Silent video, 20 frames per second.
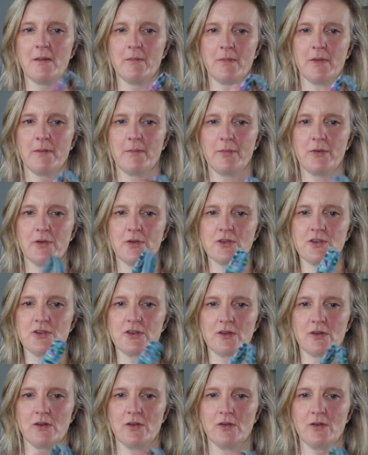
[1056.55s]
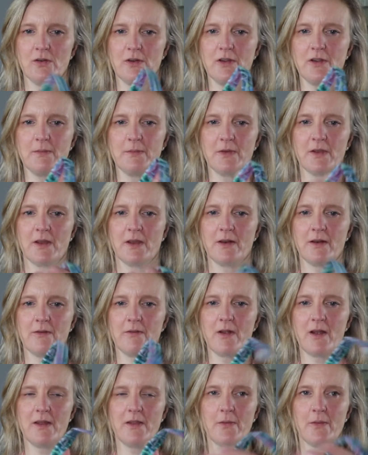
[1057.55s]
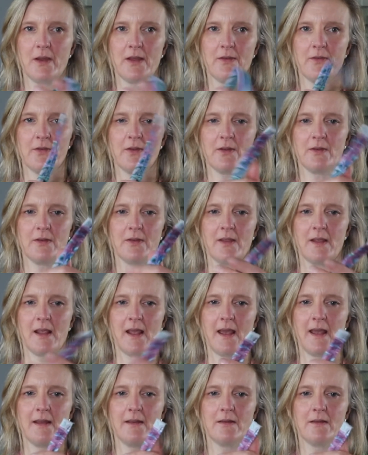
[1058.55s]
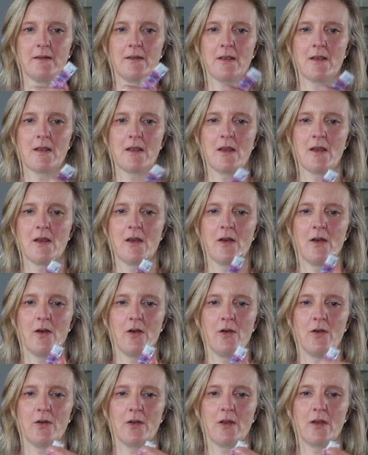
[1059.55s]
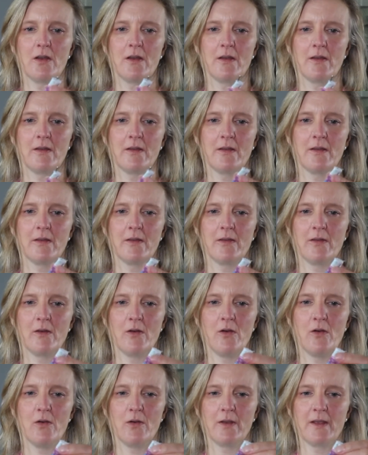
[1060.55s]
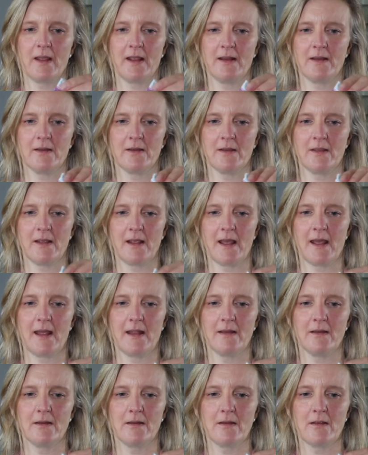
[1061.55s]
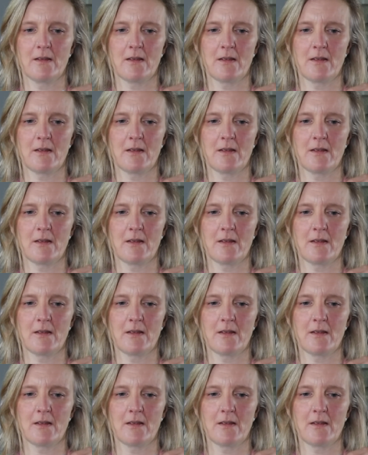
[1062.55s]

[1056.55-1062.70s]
But push your loop turner right the way through to the end, hook the hook into the end,